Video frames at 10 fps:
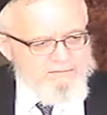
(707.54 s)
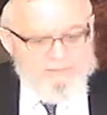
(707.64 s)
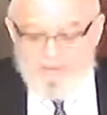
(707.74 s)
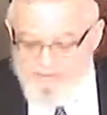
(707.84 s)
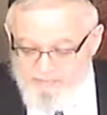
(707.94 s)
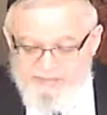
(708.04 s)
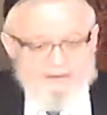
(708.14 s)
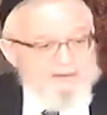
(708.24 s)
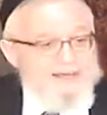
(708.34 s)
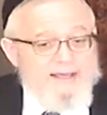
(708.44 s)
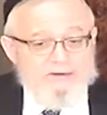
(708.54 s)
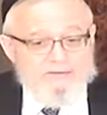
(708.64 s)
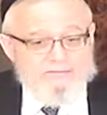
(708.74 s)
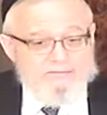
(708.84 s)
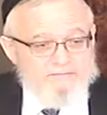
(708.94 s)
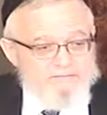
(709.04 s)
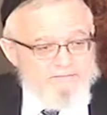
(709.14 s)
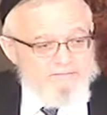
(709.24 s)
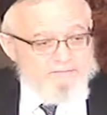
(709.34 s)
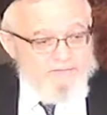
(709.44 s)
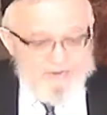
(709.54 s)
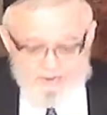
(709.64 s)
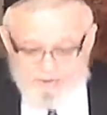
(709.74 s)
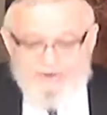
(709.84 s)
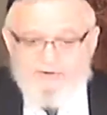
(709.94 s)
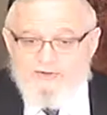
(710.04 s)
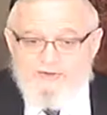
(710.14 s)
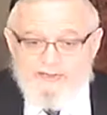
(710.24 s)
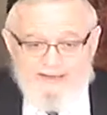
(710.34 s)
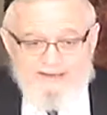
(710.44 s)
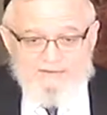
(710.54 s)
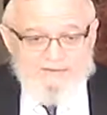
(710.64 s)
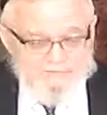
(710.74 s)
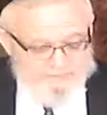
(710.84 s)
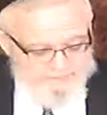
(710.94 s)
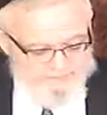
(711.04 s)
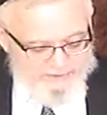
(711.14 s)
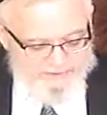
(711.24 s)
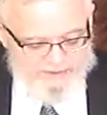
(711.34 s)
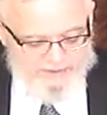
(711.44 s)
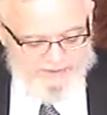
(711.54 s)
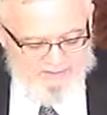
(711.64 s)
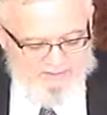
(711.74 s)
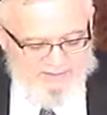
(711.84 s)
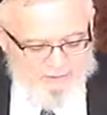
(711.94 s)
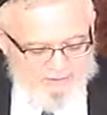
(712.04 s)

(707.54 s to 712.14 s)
but we were still there. We were strangers in the land. I